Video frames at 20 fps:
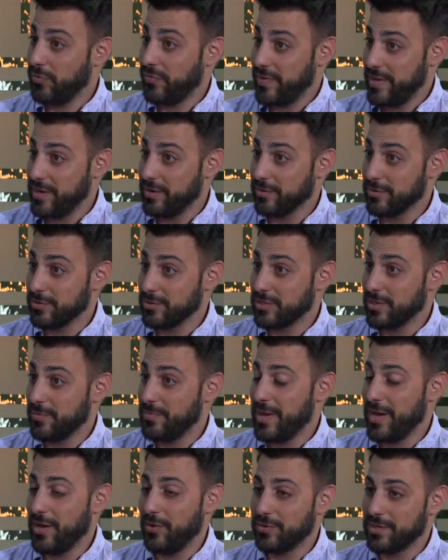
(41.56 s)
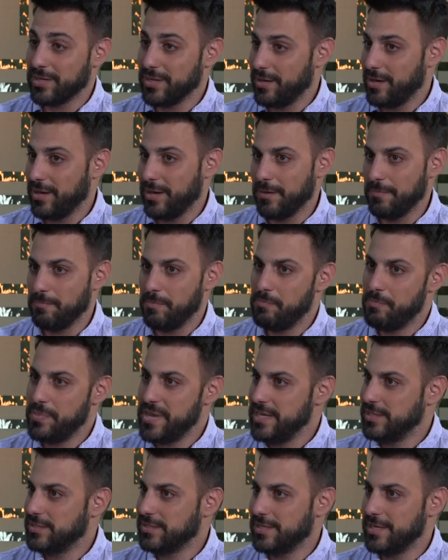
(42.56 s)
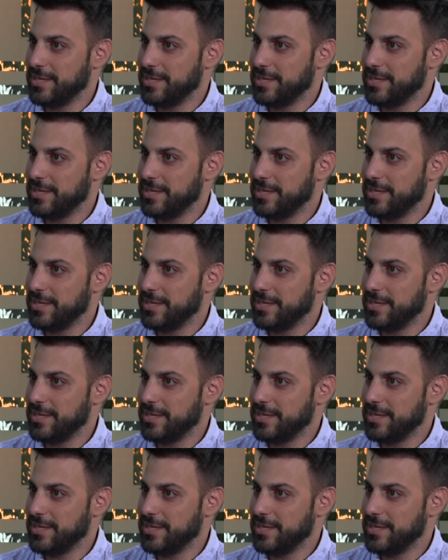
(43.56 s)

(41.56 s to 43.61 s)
fears about uh, peace